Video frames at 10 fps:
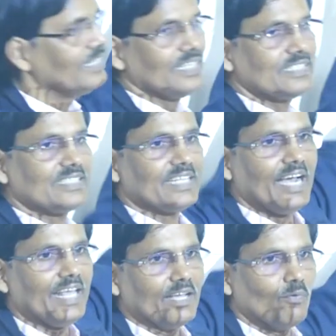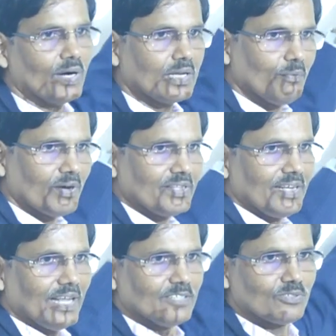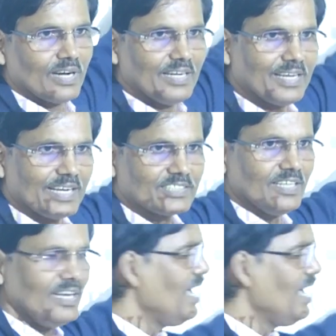this is heading. Whatever the natural direction,